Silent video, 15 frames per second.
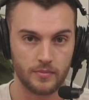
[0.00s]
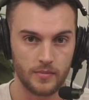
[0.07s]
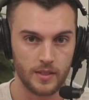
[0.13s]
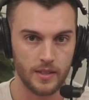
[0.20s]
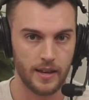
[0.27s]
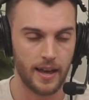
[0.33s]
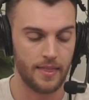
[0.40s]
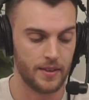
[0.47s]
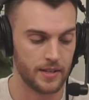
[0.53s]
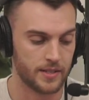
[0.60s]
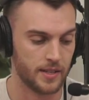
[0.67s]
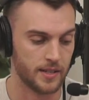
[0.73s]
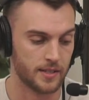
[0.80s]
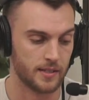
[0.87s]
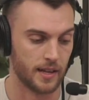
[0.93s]
And the
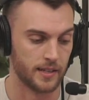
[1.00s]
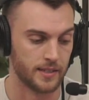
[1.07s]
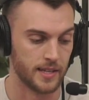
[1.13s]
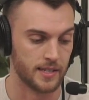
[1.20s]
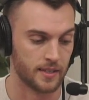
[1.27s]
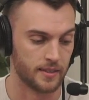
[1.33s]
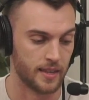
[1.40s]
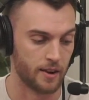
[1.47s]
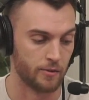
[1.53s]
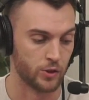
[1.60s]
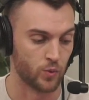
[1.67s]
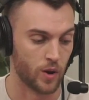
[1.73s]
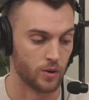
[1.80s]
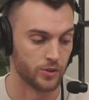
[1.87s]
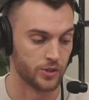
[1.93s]
assists are decent there as
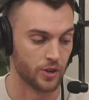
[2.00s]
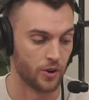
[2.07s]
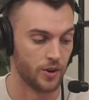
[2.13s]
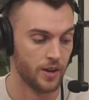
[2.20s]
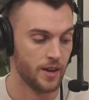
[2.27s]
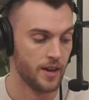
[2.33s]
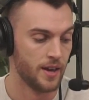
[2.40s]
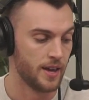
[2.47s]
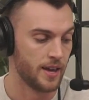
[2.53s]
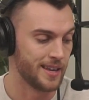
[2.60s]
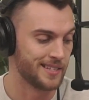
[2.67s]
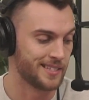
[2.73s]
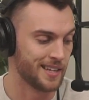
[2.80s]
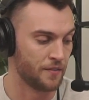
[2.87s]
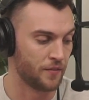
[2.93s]
well. So he
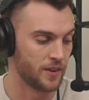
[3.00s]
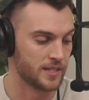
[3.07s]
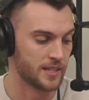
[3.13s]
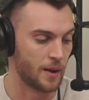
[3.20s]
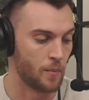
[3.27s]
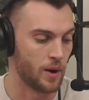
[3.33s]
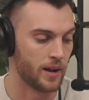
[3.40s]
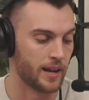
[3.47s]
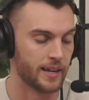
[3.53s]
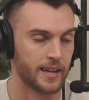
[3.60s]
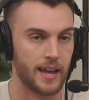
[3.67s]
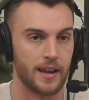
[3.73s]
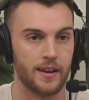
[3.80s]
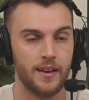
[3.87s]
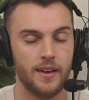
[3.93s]
is definitely someone,
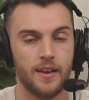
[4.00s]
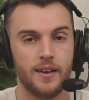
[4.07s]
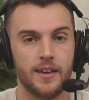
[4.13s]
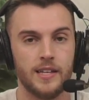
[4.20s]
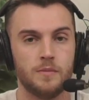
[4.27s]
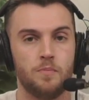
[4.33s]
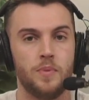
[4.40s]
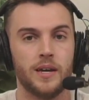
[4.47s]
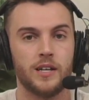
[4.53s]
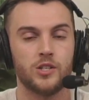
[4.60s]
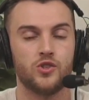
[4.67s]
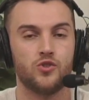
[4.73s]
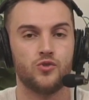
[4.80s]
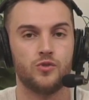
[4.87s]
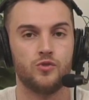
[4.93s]
again, his
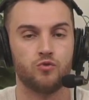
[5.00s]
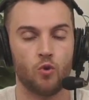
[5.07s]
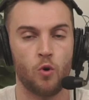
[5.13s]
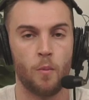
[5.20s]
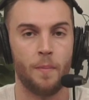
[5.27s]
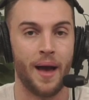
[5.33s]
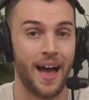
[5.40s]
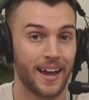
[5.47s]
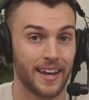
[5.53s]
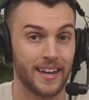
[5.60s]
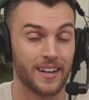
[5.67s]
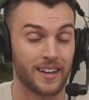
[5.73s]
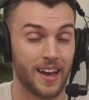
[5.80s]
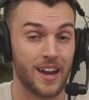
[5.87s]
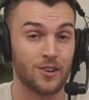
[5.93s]
biggest drawback in
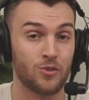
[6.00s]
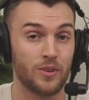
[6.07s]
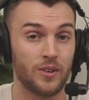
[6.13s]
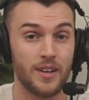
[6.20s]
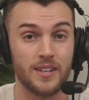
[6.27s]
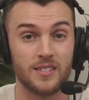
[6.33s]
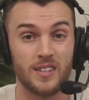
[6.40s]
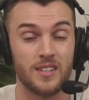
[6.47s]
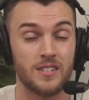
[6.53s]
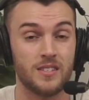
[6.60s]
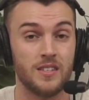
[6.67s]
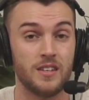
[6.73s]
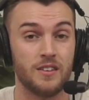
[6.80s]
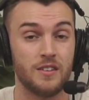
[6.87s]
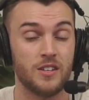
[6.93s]
the category leagues is
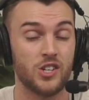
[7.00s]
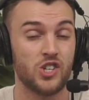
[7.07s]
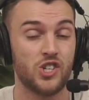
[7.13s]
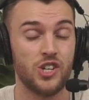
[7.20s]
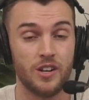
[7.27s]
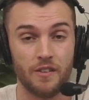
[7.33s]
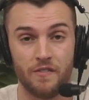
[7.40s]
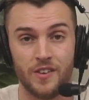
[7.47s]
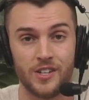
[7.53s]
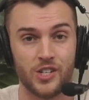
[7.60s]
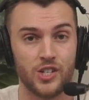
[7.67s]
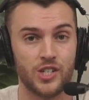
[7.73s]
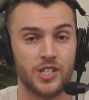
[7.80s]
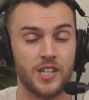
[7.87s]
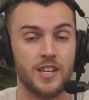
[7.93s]
the shit
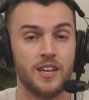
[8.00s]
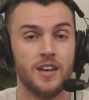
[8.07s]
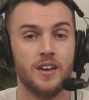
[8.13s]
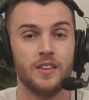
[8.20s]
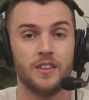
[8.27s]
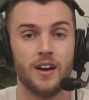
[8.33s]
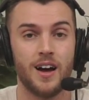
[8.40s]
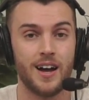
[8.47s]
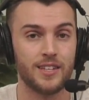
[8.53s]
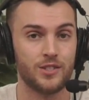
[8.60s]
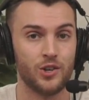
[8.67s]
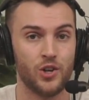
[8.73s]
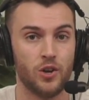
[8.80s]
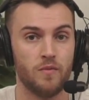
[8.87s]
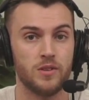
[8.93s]
efficiency, the high
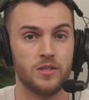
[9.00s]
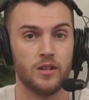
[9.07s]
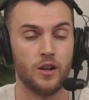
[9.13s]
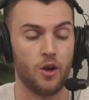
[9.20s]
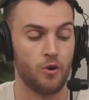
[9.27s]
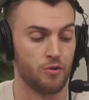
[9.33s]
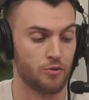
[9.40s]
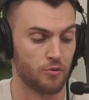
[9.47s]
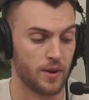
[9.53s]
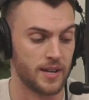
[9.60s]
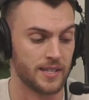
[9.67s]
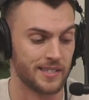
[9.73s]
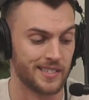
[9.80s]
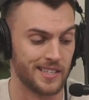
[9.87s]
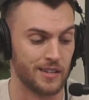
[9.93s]
turnovers, the low
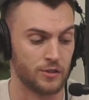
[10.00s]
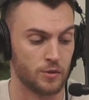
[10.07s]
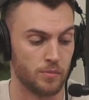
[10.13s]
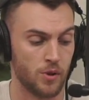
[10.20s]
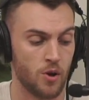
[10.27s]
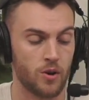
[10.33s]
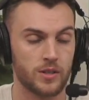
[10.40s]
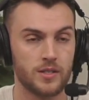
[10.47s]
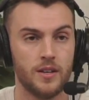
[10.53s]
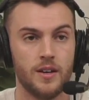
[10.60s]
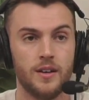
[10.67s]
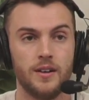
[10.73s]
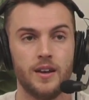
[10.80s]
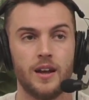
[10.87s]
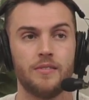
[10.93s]
threes and steals and blocks.
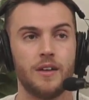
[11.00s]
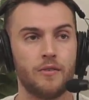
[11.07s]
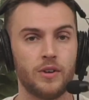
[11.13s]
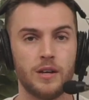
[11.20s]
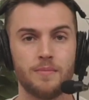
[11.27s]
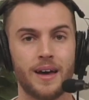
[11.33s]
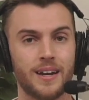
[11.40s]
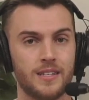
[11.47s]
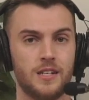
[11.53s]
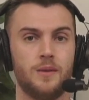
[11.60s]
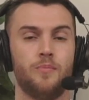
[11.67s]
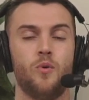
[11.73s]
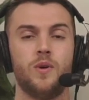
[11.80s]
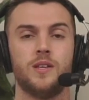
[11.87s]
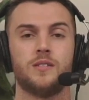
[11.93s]
None of that really matters in the
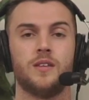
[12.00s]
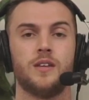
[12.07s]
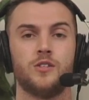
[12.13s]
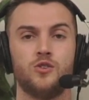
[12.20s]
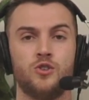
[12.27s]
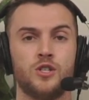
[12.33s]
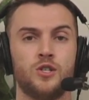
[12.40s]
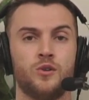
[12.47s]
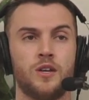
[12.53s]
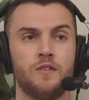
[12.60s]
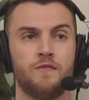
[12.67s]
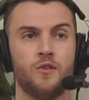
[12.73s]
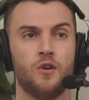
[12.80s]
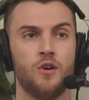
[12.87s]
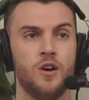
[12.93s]
points leagues. You're just looking
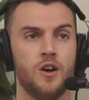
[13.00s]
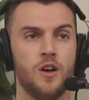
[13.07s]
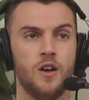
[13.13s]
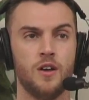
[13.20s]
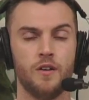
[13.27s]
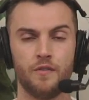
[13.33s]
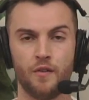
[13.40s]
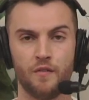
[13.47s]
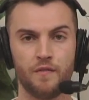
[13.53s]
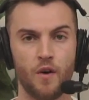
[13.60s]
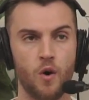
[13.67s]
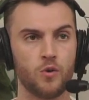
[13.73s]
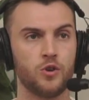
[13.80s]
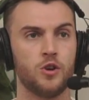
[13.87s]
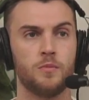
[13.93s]
for
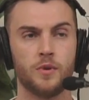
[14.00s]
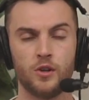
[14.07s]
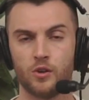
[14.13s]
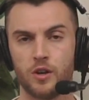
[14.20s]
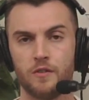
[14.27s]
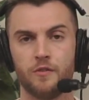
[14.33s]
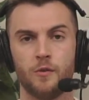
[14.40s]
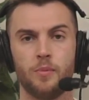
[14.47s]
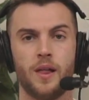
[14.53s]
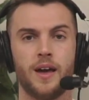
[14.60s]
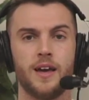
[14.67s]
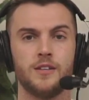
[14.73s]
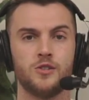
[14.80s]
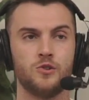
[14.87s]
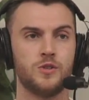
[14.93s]
volume. You're looking for
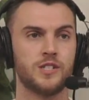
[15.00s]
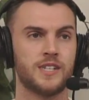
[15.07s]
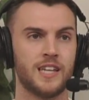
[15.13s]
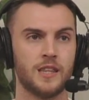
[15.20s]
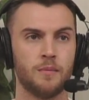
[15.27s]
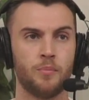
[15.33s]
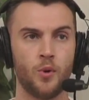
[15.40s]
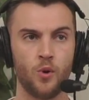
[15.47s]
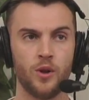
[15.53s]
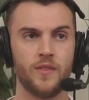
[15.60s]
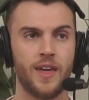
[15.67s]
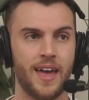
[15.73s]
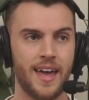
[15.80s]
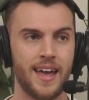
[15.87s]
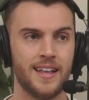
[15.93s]
players who just get the ball in
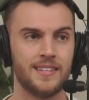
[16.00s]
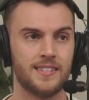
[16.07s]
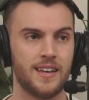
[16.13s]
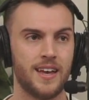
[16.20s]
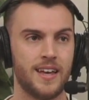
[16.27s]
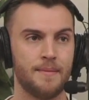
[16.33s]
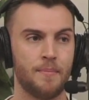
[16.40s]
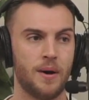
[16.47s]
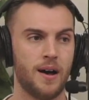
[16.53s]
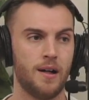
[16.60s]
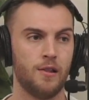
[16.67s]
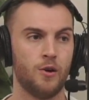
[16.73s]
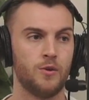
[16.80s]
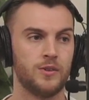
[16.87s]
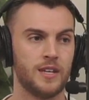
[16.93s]
their hands, and
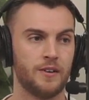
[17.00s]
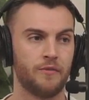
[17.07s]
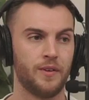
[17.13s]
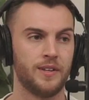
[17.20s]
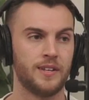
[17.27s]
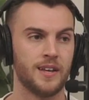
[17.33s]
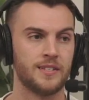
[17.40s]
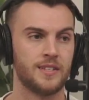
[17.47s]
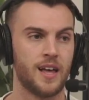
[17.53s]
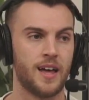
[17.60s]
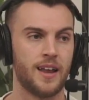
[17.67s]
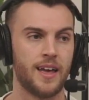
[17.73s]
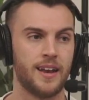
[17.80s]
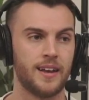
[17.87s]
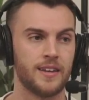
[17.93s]
Paolo definitely does
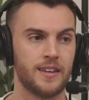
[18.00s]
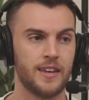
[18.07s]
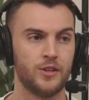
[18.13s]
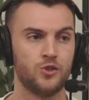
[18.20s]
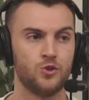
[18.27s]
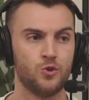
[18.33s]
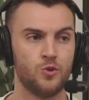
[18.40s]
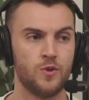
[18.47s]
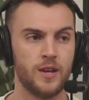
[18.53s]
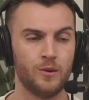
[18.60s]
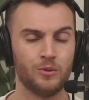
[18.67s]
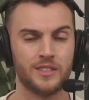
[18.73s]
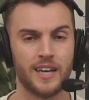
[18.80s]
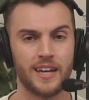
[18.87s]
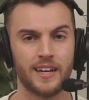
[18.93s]
that, and in year 2, he
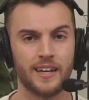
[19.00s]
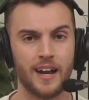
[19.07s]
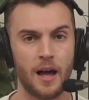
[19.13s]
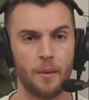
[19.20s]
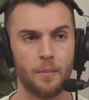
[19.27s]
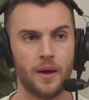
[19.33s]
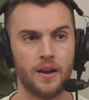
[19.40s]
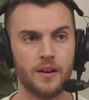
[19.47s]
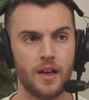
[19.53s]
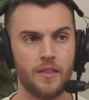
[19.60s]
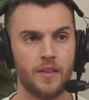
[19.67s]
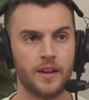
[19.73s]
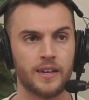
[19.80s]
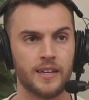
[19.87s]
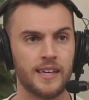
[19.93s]
will take it up
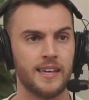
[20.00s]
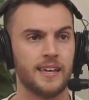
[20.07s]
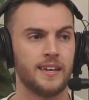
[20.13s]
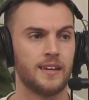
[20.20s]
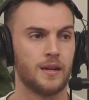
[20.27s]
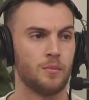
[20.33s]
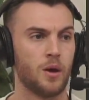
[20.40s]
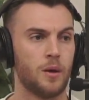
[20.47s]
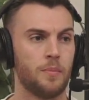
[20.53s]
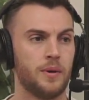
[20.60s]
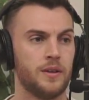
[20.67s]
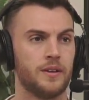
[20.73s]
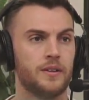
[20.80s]
another gear, in my opinion.